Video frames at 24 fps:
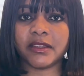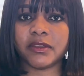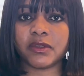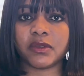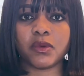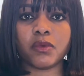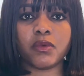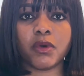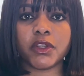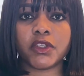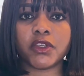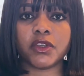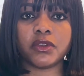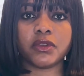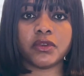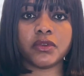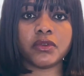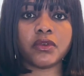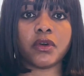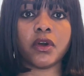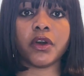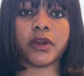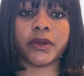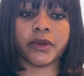into what you
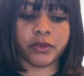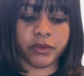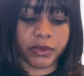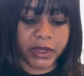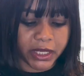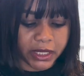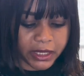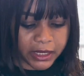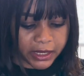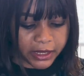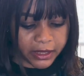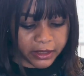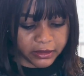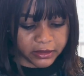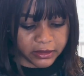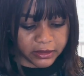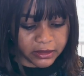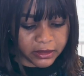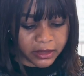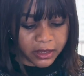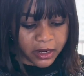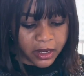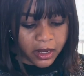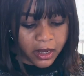do on the
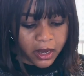weekends.